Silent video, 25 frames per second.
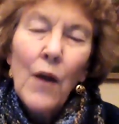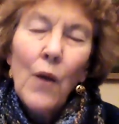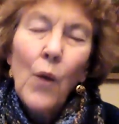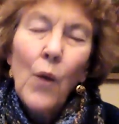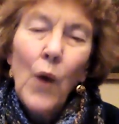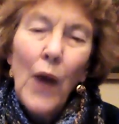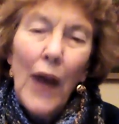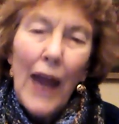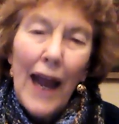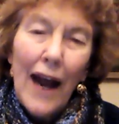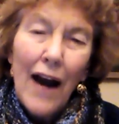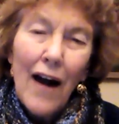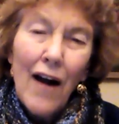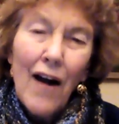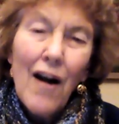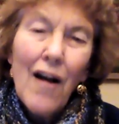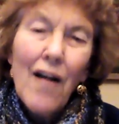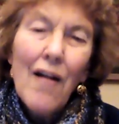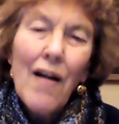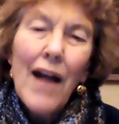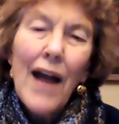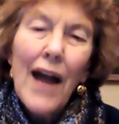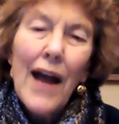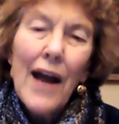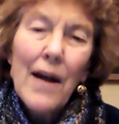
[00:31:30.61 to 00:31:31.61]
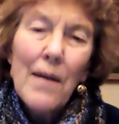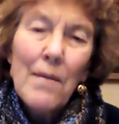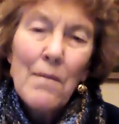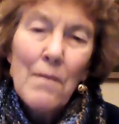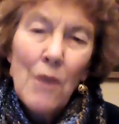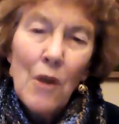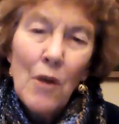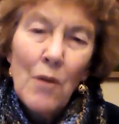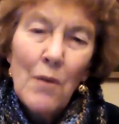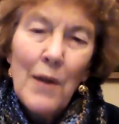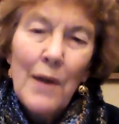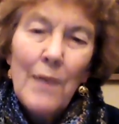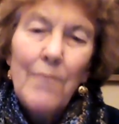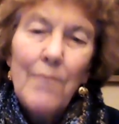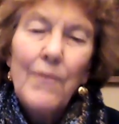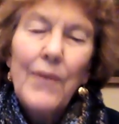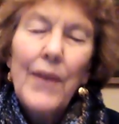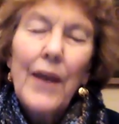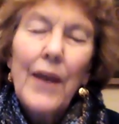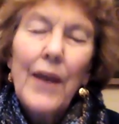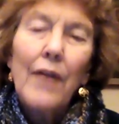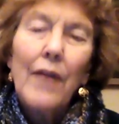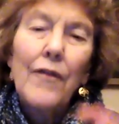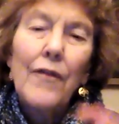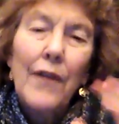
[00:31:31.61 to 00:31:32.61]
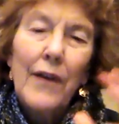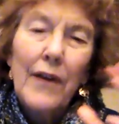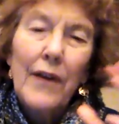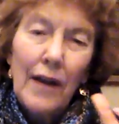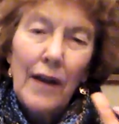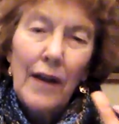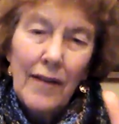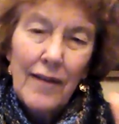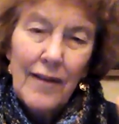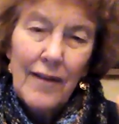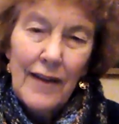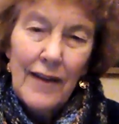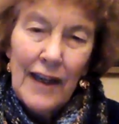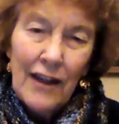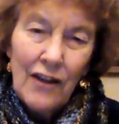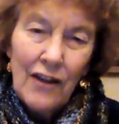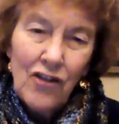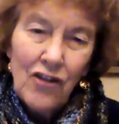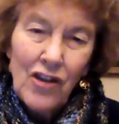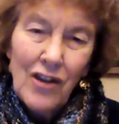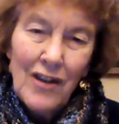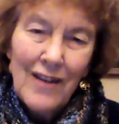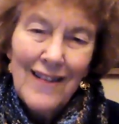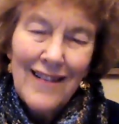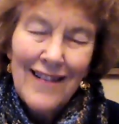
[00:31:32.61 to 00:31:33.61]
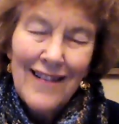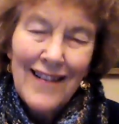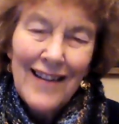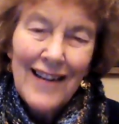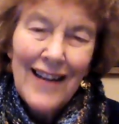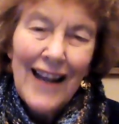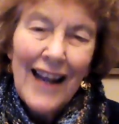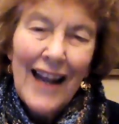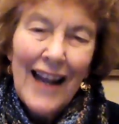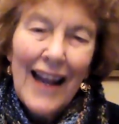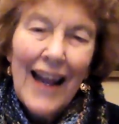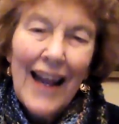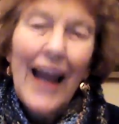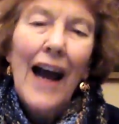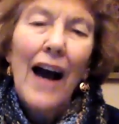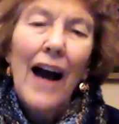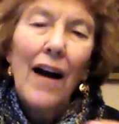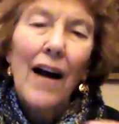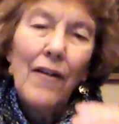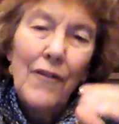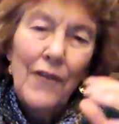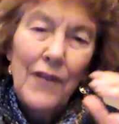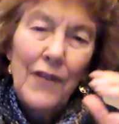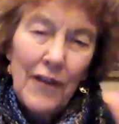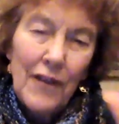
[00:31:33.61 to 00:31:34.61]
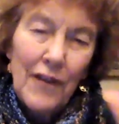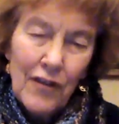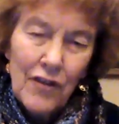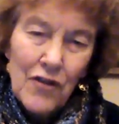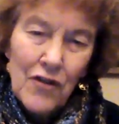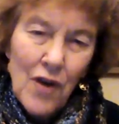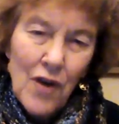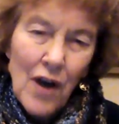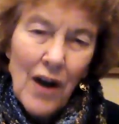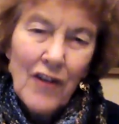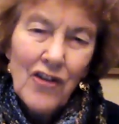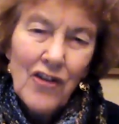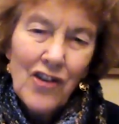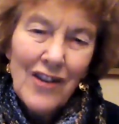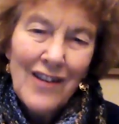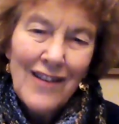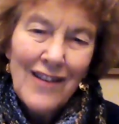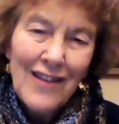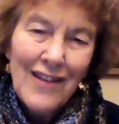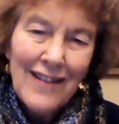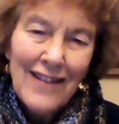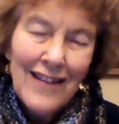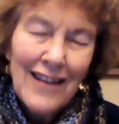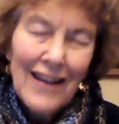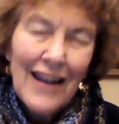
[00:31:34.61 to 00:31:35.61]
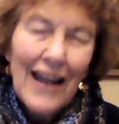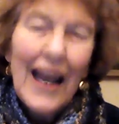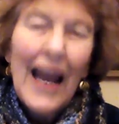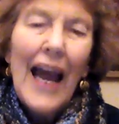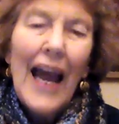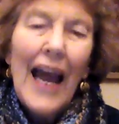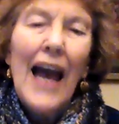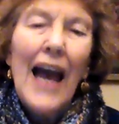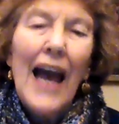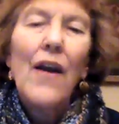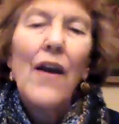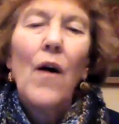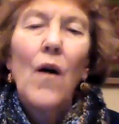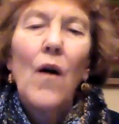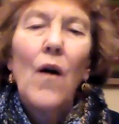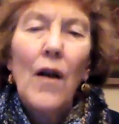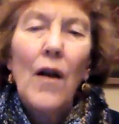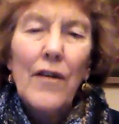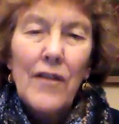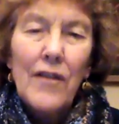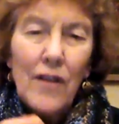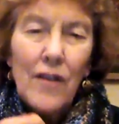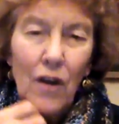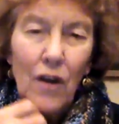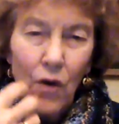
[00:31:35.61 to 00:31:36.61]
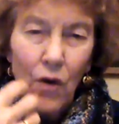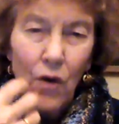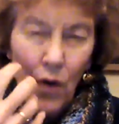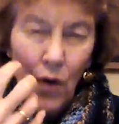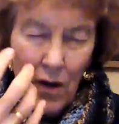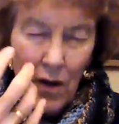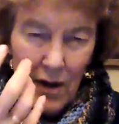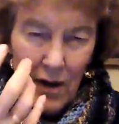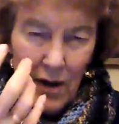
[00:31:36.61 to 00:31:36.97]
We are at a moment of extinction, of destruction, and also